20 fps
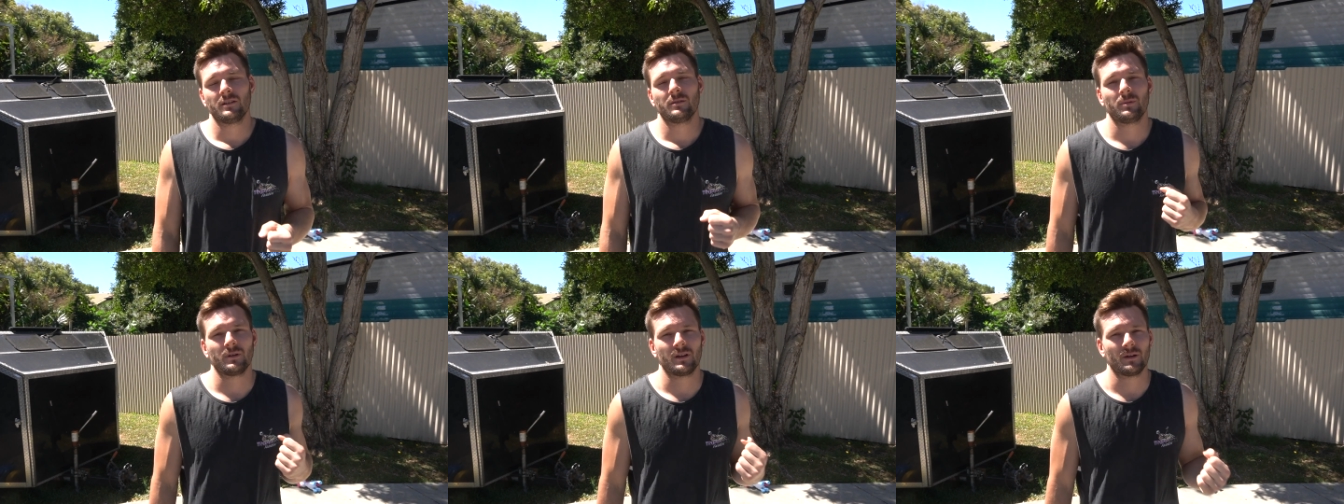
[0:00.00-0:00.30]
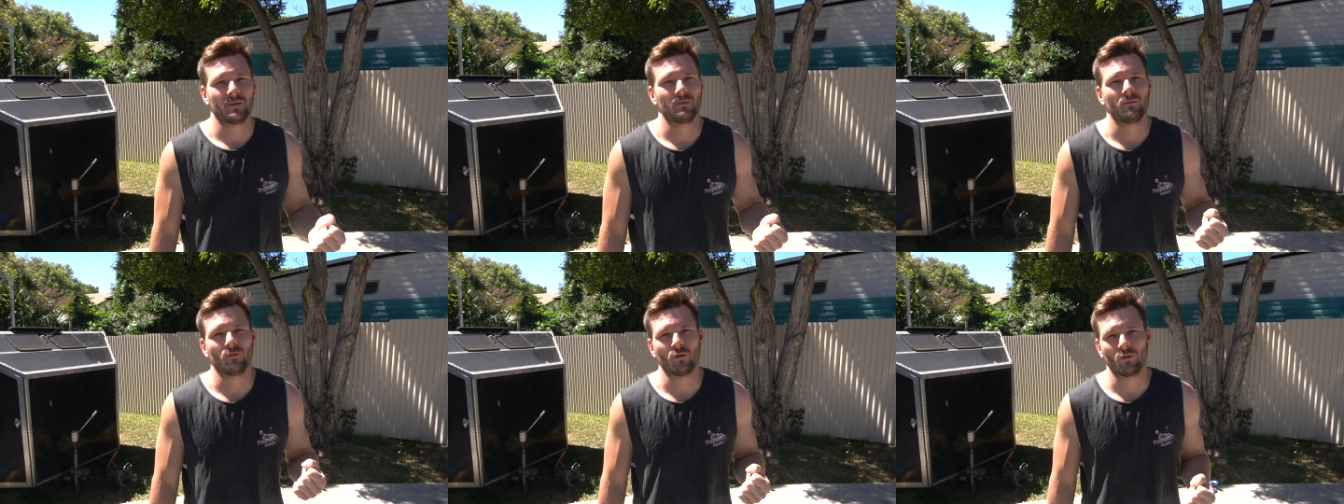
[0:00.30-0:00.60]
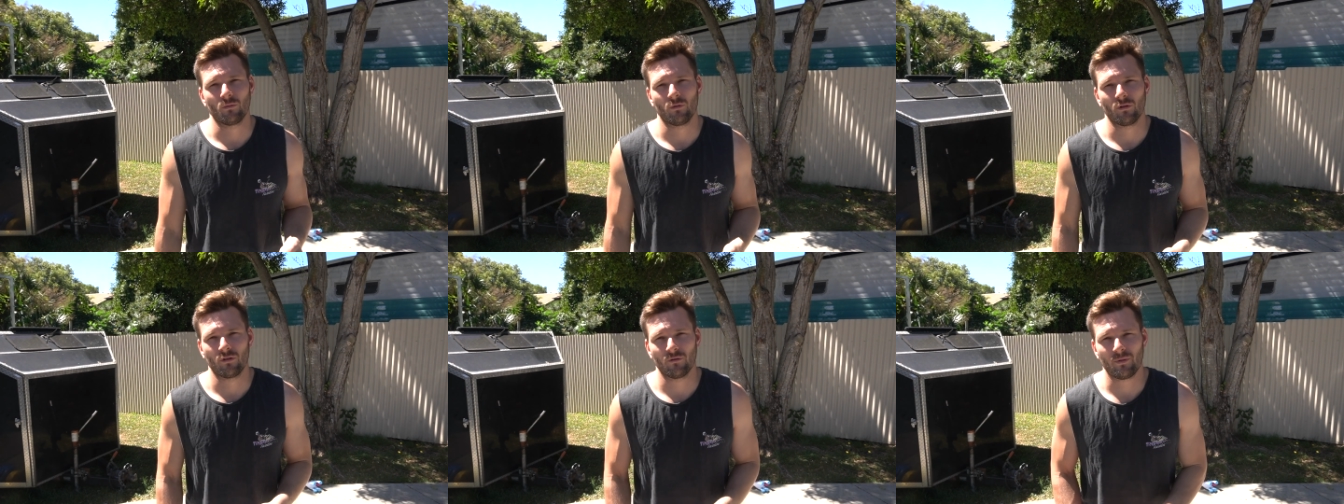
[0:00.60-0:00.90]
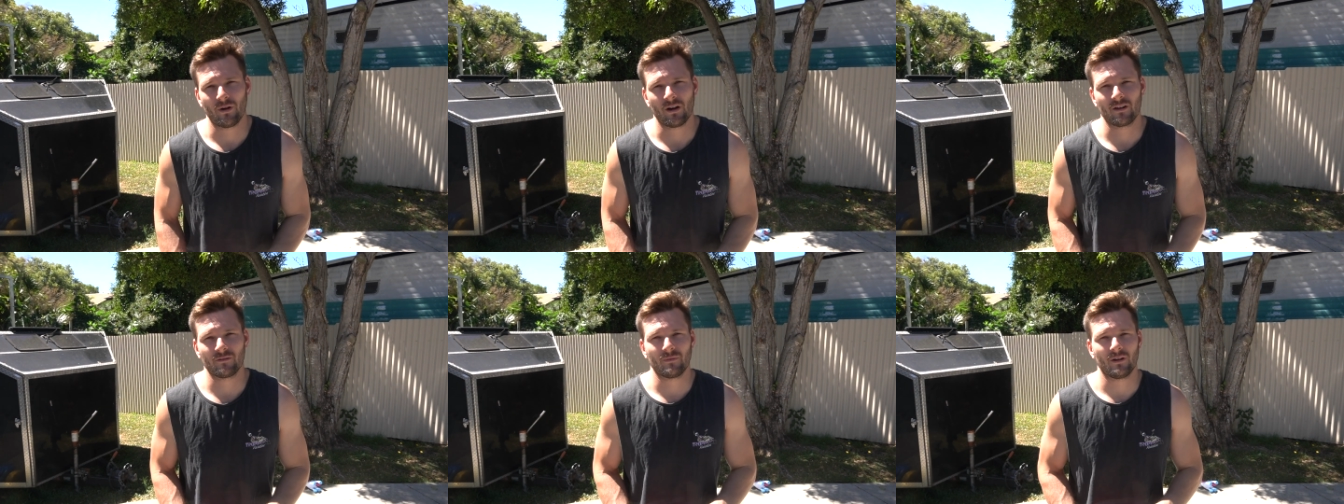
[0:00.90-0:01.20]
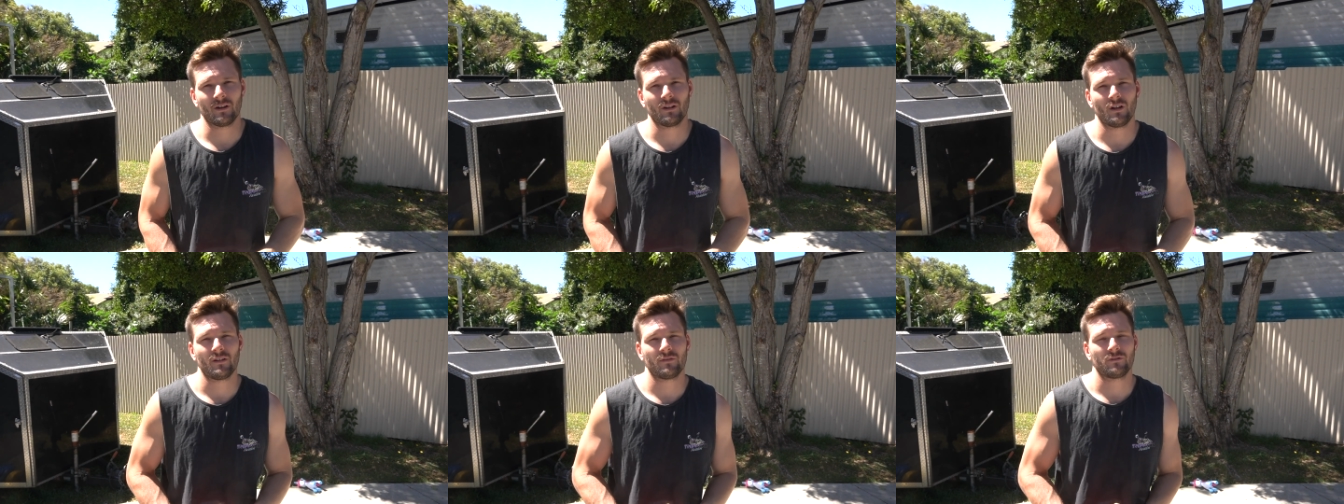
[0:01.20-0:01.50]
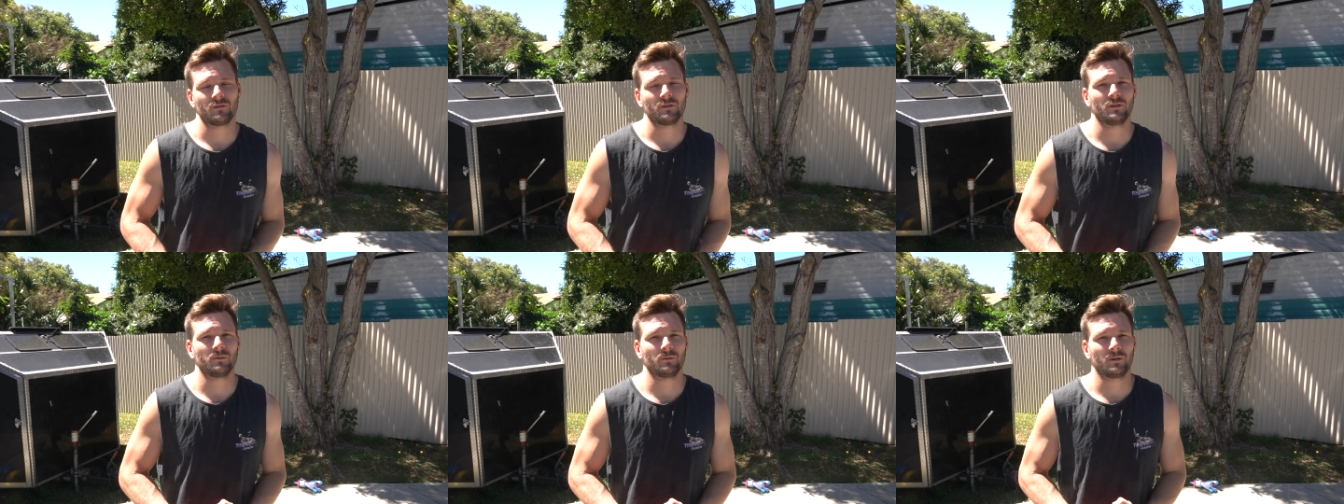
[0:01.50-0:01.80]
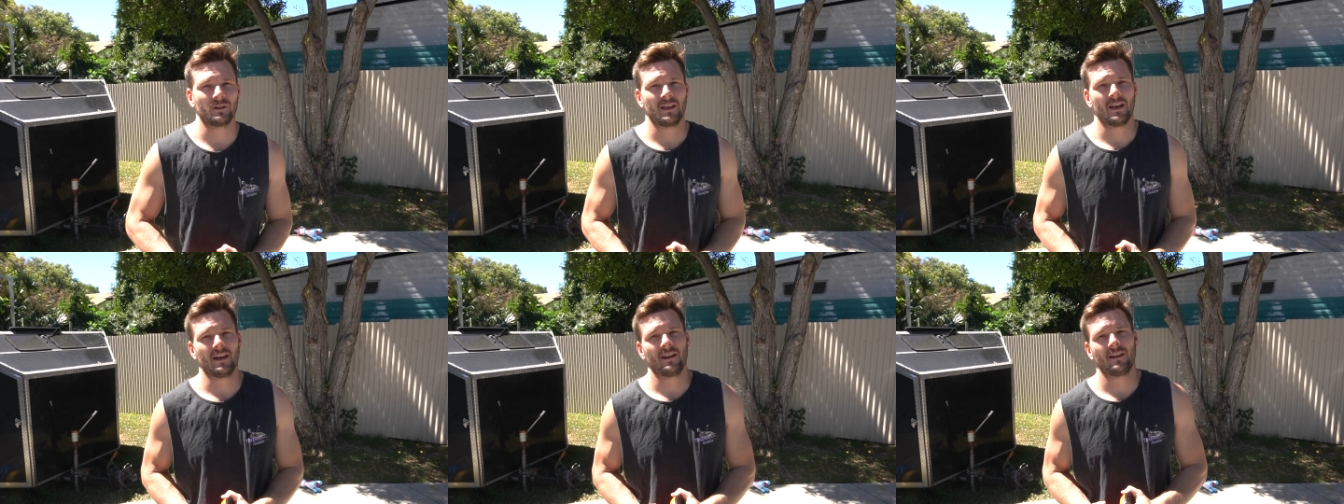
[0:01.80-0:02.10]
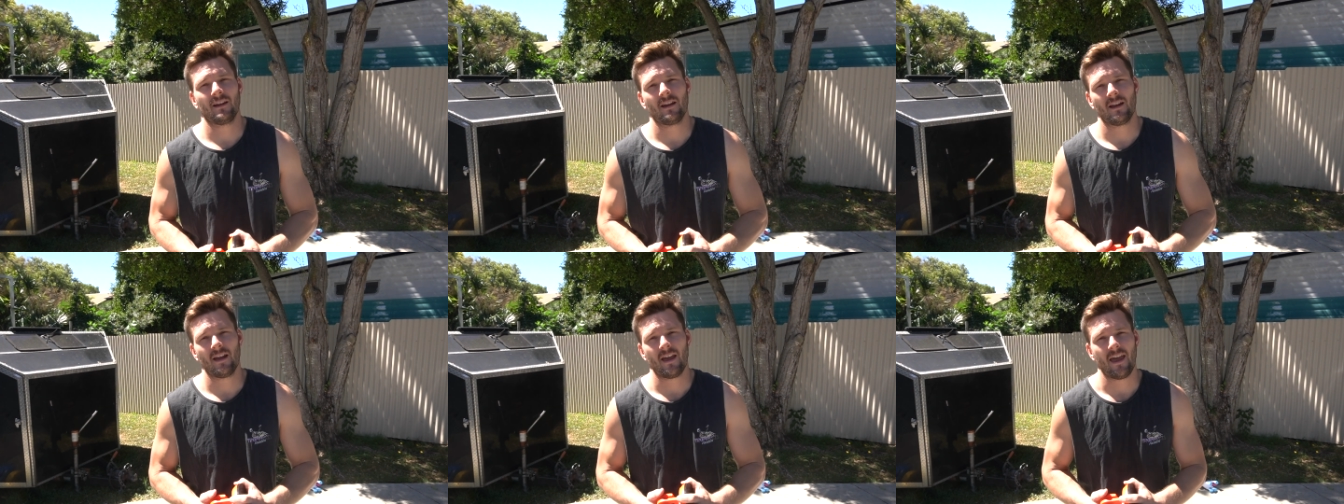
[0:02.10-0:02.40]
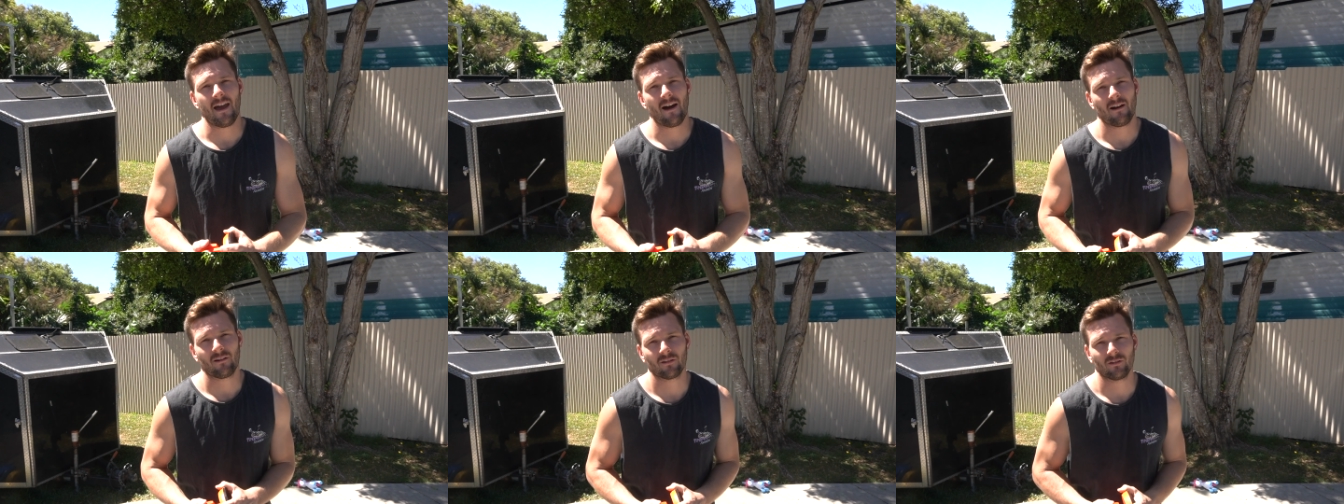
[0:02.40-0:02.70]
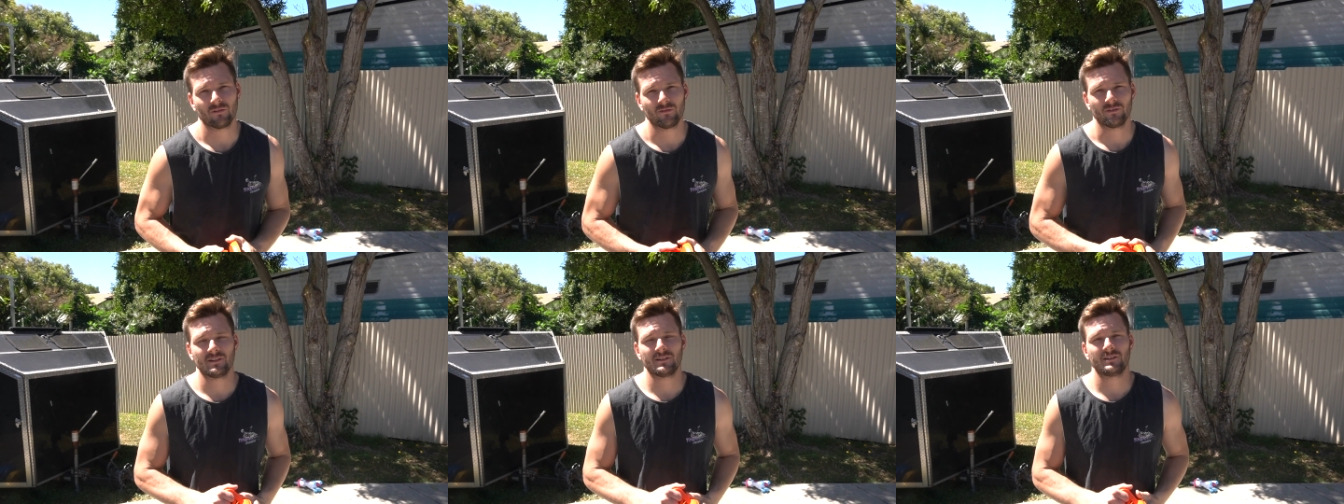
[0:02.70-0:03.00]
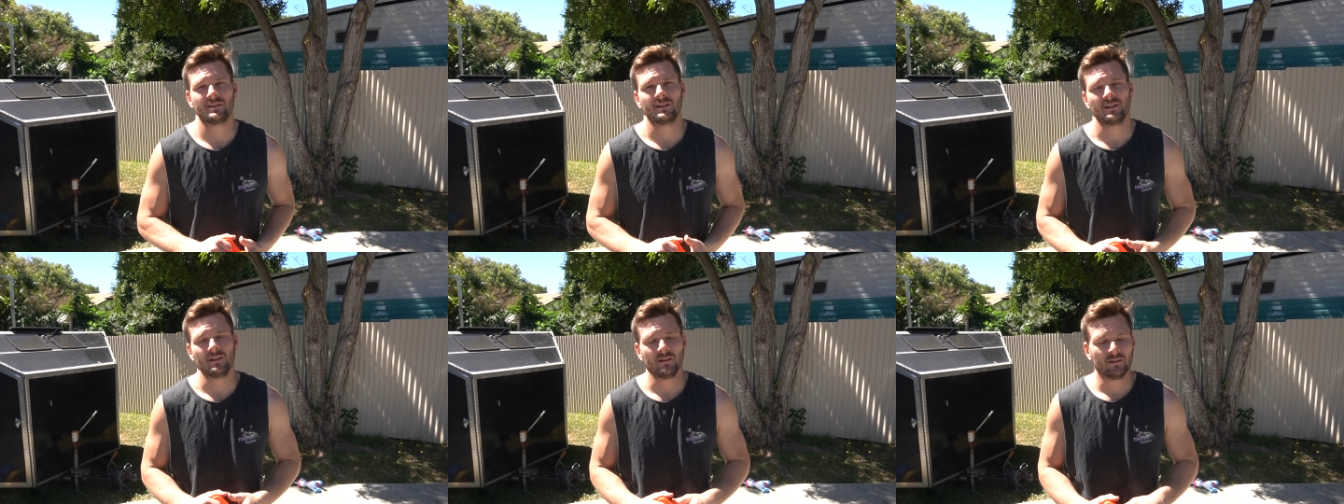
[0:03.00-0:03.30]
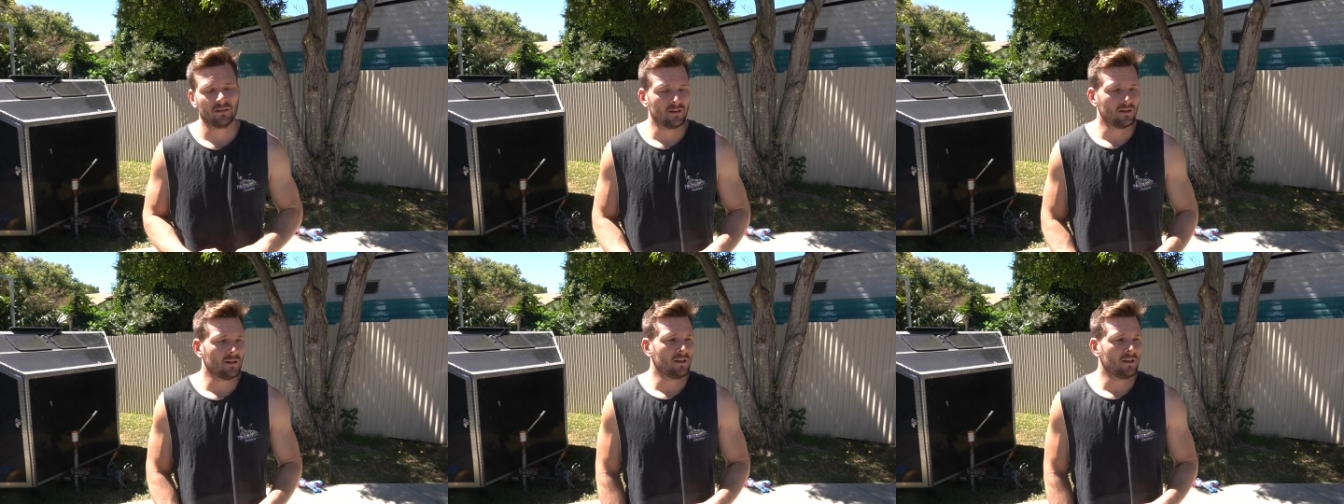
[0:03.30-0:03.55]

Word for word: becoming more and more a part of my life. I really want to get out of the city.